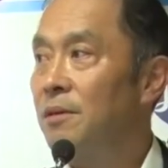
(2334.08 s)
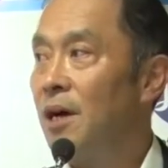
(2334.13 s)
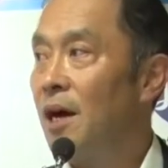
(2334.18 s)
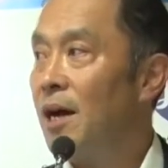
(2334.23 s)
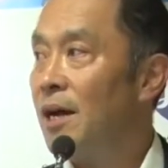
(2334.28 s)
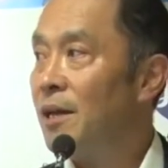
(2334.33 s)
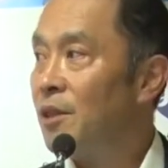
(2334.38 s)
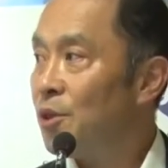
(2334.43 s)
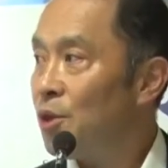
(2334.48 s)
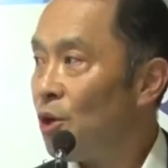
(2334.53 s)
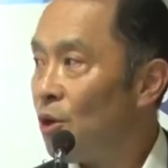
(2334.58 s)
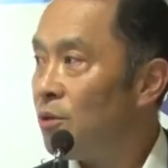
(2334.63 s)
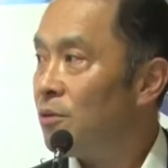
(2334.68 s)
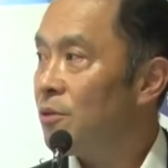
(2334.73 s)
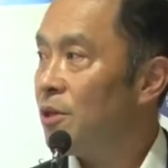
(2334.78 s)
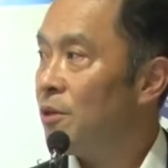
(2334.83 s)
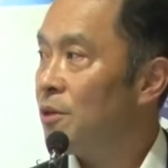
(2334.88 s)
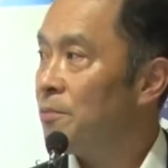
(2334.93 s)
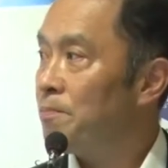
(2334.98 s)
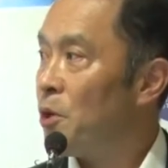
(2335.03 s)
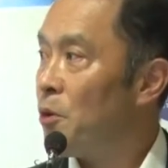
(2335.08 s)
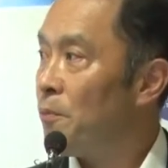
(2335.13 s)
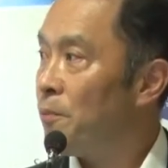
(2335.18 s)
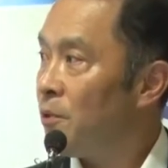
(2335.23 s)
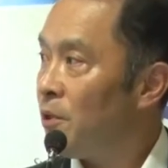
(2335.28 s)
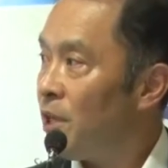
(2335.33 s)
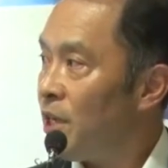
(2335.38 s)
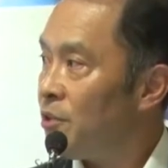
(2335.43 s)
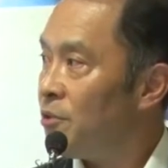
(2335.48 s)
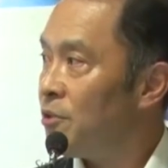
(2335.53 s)
I thought their
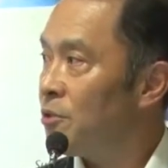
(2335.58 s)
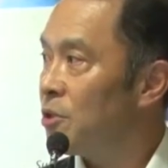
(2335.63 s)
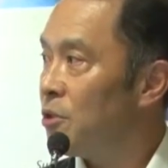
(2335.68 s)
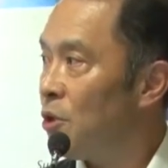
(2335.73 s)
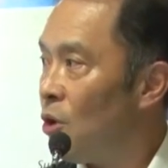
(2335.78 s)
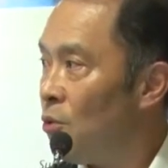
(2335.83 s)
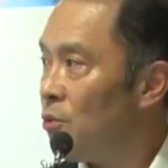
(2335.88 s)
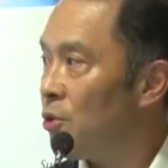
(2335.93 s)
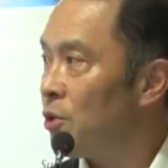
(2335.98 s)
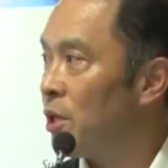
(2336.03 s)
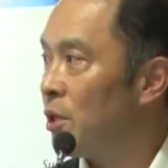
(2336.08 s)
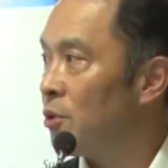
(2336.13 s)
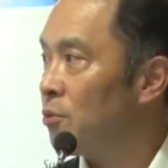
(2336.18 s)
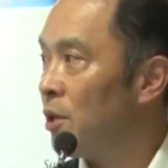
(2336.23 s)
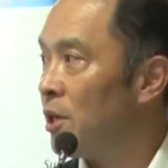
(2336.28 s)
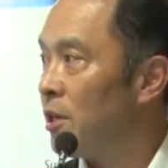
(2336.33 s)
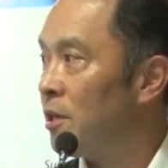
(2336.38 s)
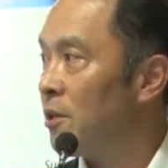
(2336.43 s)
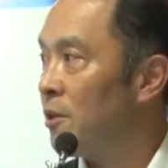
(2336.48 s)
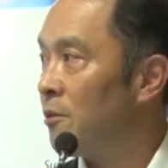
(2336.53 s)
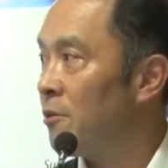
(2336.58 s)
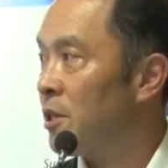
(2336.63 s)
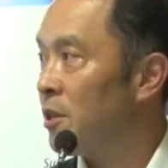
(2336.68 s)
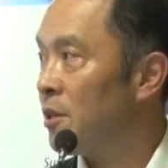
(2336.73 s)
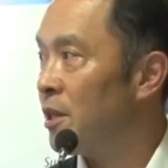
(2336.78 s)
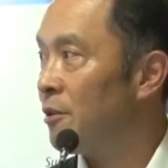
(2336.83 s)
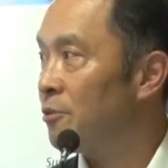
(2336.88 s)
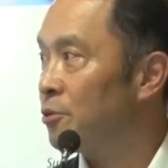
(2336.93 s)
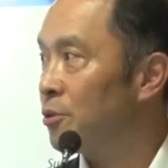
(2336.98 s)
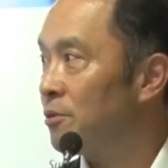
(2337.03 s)
population is lower than
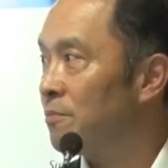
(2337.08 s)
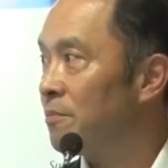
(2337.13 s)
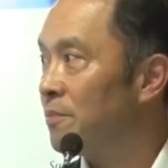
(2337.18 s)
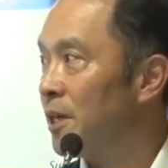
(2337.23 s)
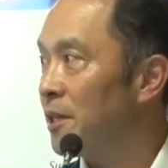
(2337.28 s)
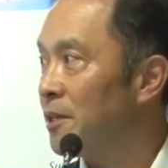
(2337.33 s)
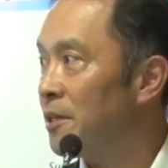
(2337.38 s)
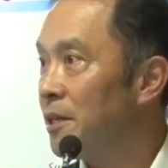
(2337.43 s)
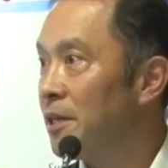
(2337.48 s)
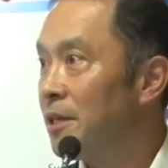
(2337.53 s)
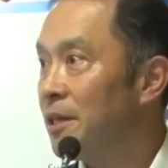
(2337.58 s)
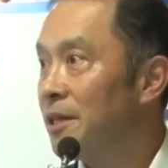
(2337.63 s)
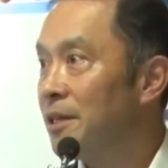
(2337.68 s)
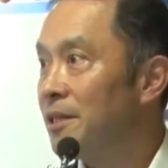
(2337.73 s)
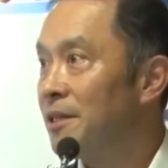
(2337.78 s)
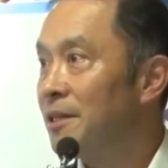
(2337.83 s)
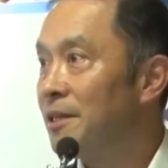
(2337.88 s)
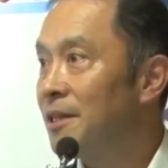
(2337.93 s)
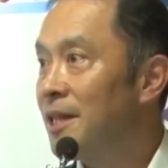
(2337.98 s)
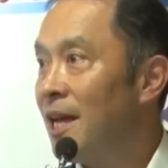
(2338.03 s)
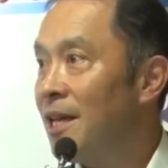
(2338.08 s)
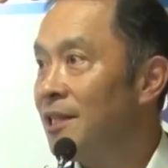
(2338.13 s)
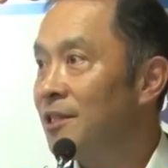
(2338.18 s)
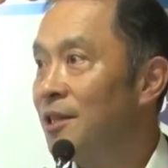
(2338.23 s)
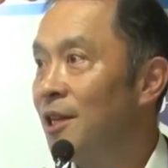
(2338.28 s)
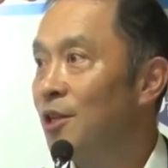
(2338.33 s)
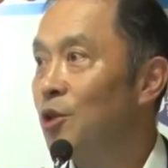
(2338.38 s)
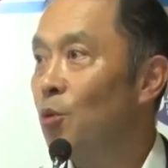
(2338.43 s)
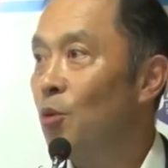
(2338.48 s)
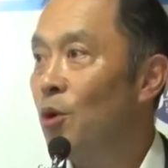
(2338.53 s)
21,000, but they
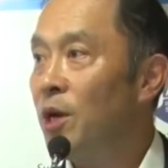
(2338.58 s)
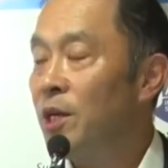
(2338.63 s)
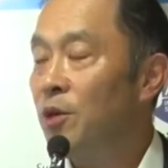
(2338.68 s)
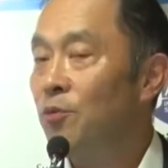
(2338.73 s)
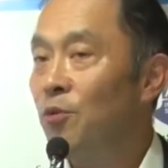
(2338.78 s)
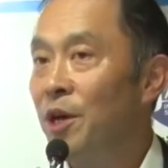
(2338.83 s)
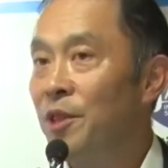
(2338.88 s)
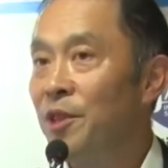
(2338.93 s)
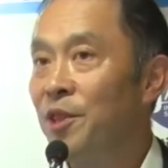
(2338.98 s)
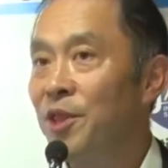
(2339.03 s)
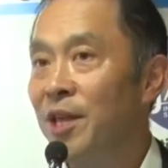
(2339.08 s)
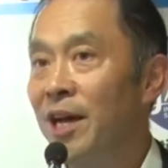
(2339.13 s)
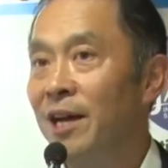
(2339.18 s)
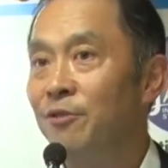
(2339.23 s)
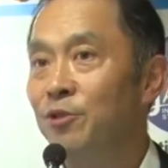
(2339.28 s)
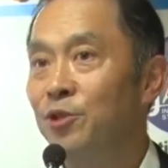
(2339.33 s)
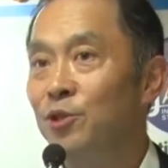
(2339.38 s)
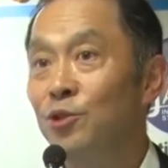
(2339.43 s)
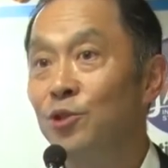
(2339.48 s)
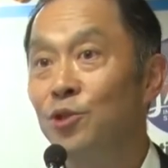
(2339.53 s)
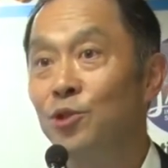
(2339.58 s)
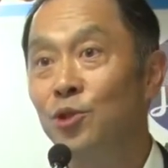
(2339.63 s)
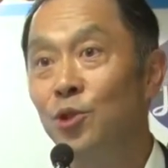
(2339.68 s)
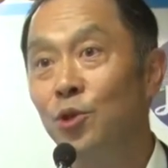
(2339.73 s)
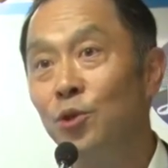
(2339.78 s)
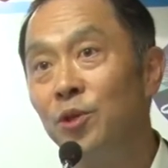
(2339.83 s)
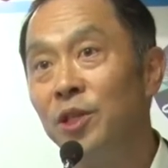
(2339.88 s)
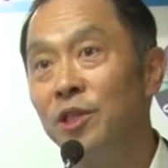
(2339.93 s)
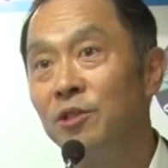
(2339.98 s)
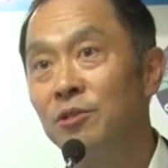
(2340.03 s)
send 21,000
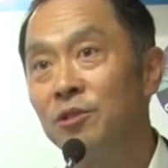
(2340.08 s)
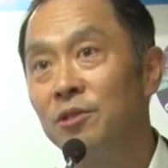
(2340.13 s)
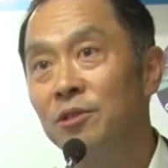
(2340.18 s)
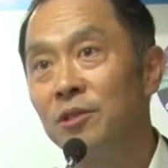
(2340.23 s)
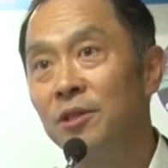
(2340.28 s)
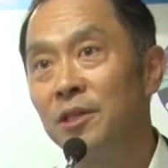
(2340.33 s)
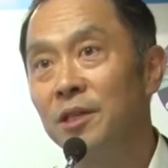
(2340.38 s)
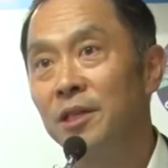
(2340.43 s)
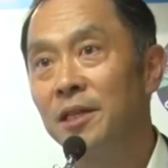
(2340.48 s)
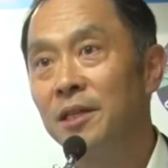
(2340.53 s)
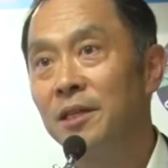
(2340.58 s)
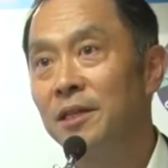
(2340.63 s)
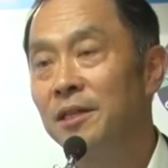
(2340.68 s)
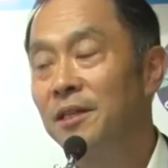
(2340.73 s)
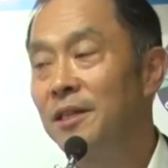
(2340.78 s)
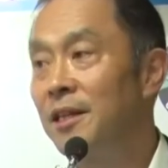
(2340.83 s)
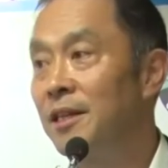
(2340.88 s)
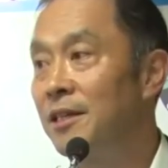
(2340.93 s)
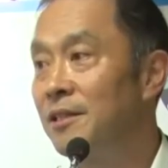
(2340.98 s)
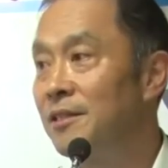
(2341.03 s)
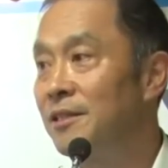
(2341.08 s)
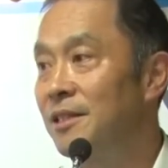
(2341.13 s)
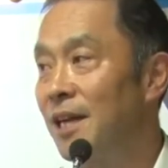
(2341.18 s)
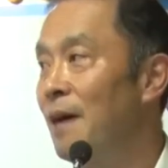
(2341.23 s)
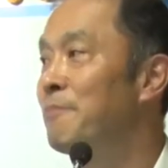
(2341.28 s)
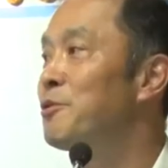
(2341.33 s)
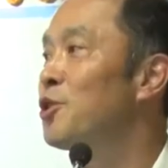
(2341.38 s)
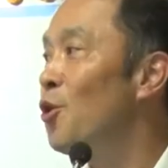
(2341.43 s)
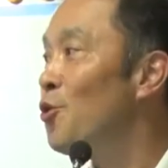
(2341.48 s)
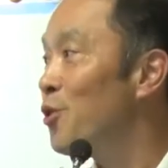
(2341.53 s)
students. In,
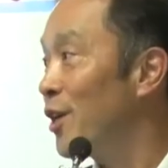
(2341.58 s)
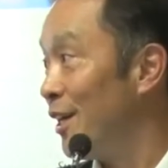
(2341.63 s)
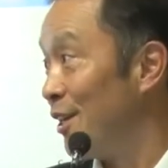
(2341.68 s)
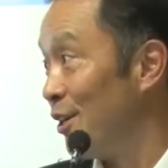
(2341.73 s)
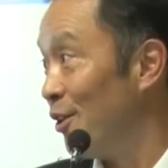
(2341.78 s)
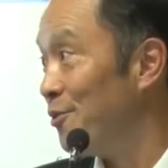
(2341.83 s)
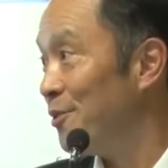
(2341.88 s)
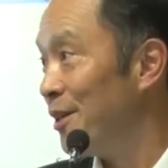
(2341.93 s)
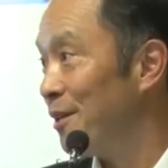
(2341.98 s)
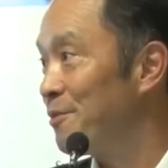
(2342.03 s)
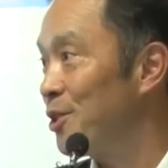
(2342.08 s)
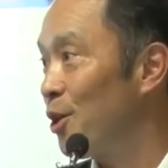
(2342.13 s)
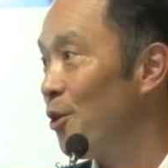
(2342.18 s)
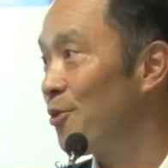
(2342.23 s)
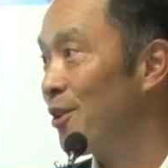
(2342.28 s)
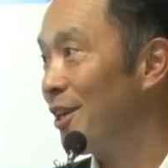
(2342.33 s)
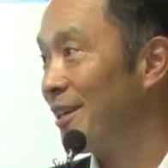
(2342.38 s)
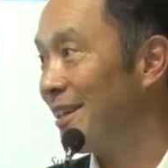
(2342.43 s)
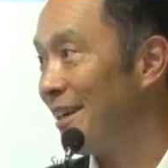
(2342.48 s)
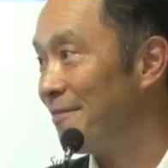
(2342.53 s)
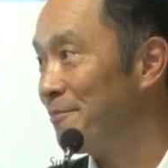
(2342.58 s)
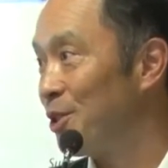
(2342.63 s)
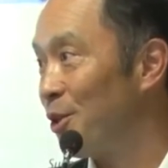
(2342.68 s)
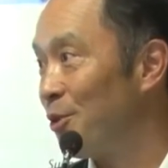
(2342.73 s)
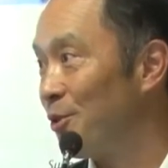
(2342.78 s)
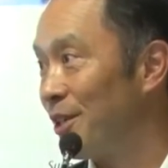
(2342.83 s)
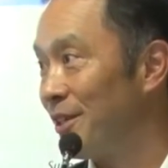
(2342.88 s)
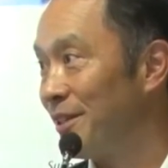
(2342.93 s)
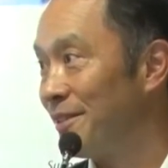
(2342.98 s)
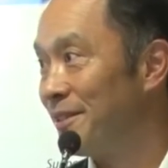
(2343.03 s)
I'm joking, yo, I'm joking, I'm
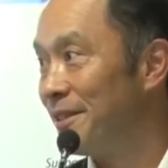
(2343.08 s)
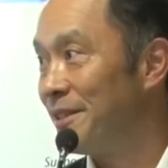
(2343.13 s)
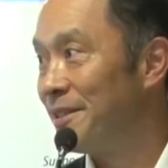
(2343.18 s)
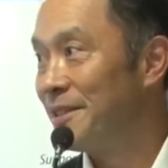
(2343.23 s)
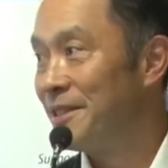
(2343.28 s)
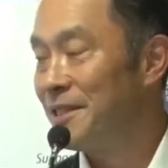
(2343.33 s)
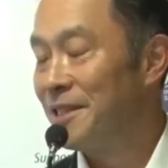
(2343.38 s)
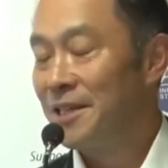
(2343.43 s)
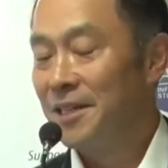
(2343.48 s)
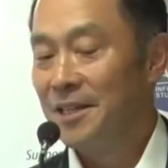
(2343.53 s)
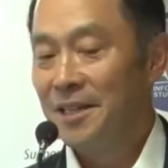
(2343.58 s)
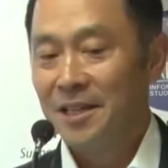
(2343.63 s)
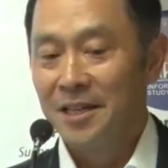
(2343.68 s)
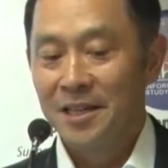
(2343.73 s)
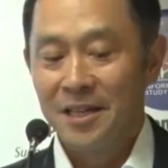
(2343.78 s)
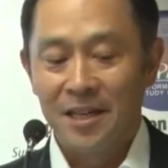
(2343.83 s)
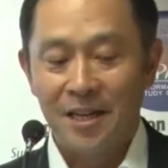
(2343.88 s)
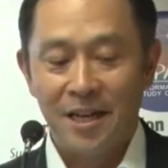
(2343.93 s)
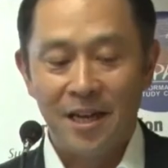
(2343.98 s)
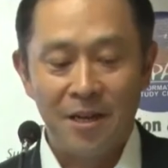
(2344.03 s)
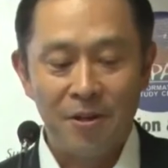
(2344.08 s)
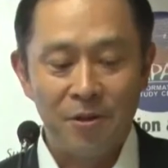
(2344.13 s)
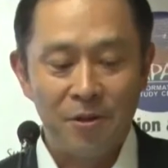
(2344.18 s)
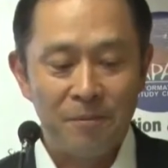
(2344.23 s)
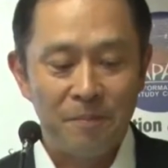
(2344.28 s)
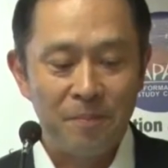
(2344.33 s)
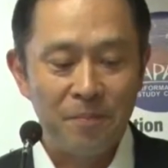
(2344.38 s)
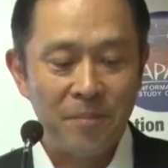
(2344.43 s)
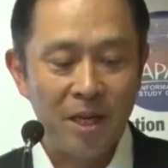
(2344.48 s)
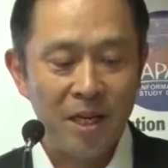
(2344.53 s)
joking. I
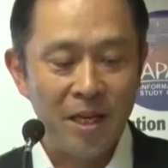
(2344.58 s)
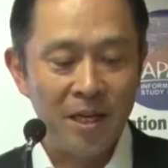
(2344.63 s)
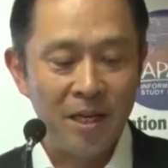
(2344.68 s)
know. But